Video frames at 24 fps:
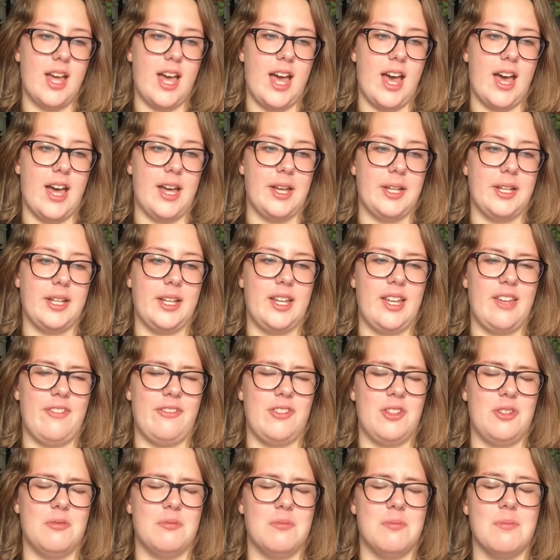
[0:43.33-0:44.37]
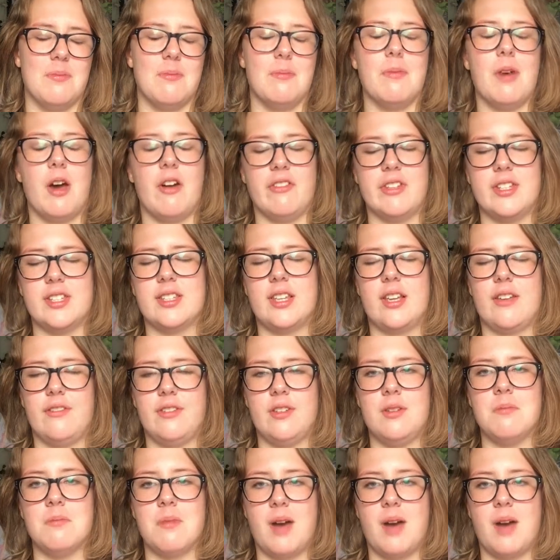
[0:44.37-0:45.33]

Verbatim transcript: Uh, if you obviously if you